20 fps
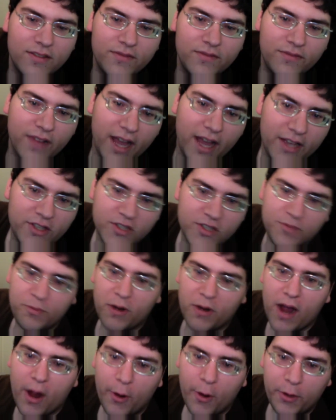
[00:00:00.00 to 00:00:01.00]
Flash's
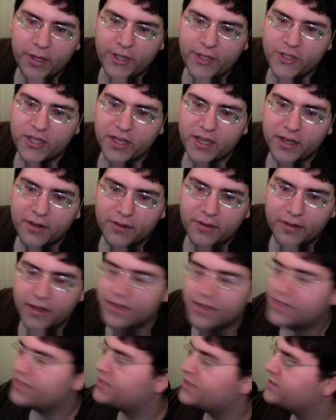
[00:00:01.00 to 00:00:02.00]
priority channel
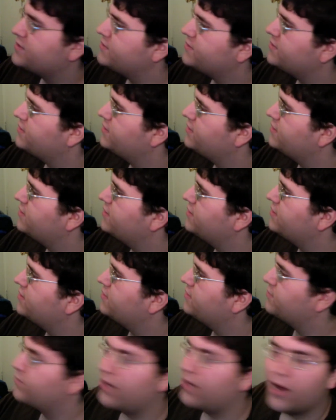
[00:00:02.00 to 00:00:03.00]
because it's
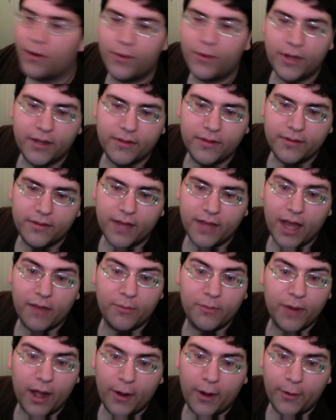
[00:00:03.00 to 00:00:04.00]
priority. I have
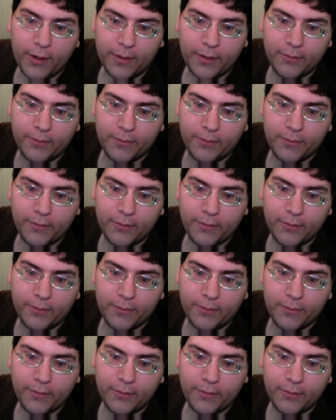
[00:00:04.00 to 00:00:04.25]
priority.